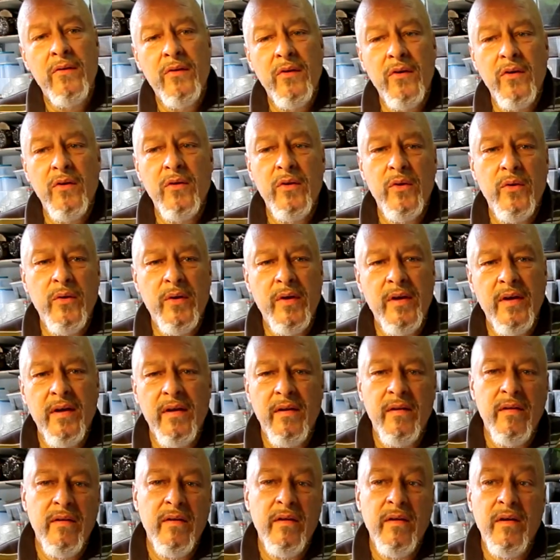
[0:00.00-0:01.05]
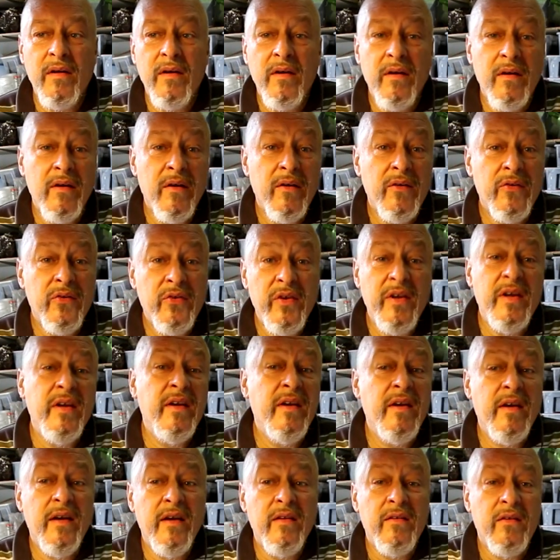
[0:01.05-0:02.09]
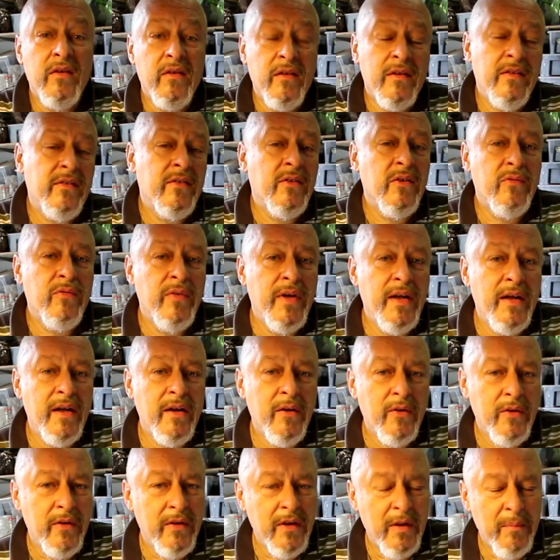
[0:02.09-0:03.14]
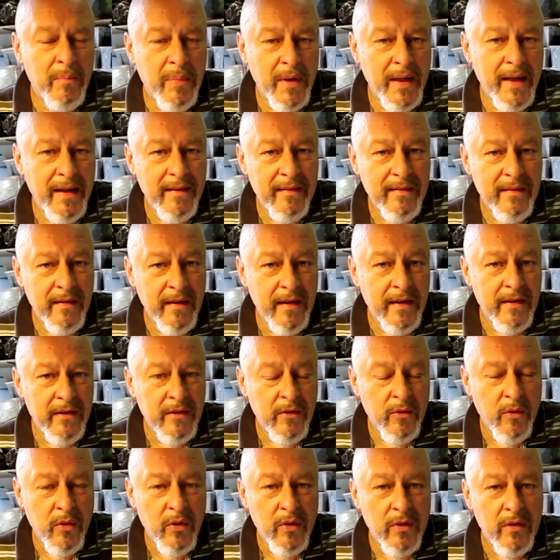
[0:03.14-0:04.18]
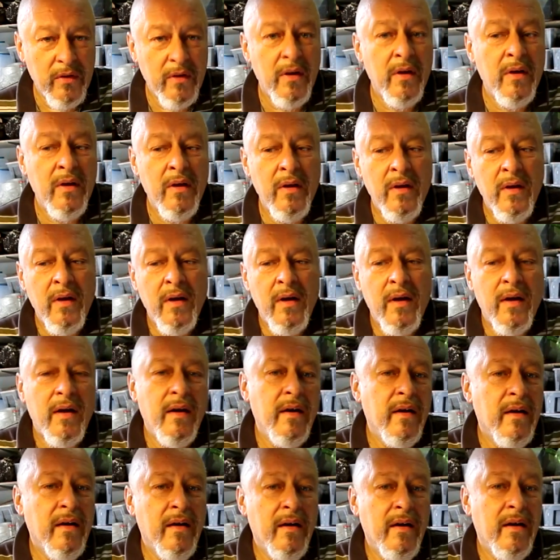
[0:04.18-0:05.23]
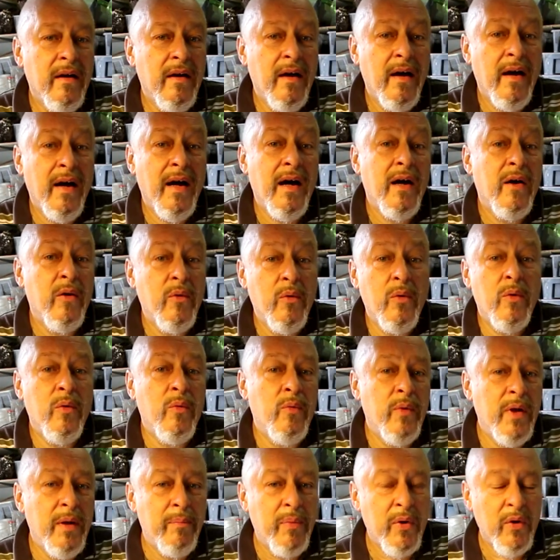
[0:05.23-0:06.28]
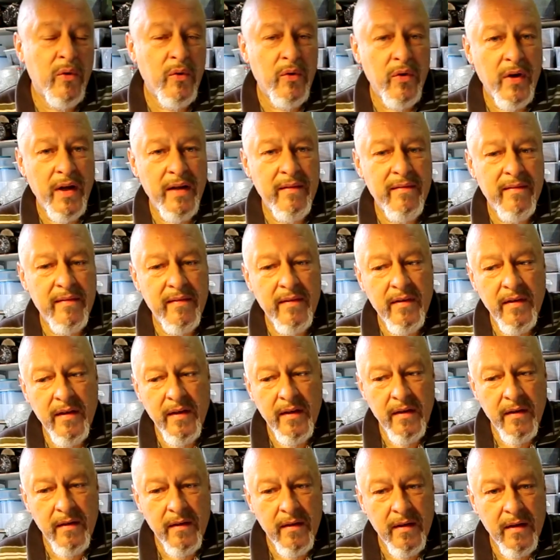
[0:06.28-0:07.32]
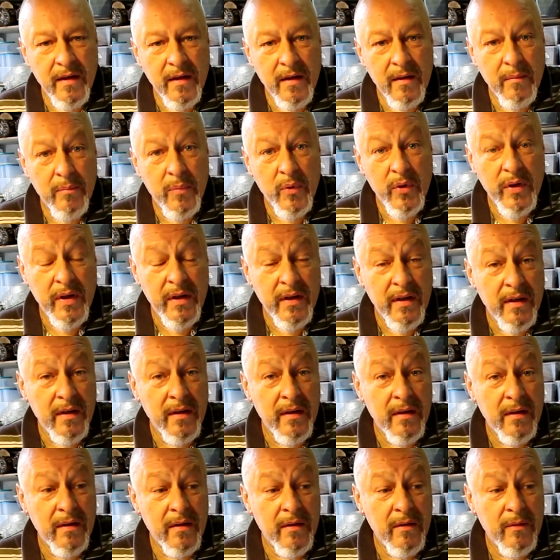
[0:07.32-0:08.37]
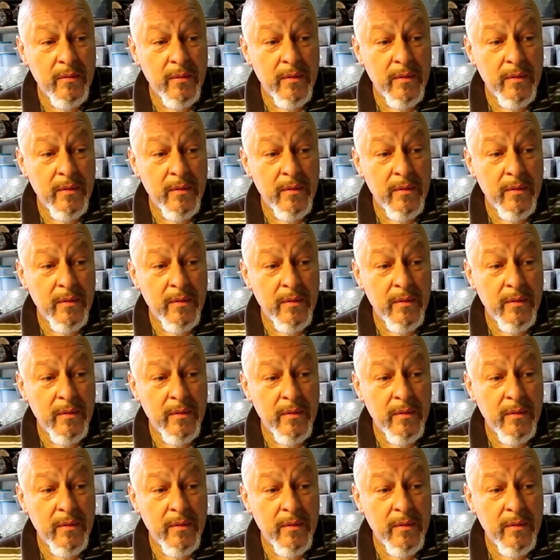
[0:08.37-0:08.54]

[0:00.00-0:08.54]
So you can uh, see in the list of videos in the playlist later on uh, how we progress in uh, breeding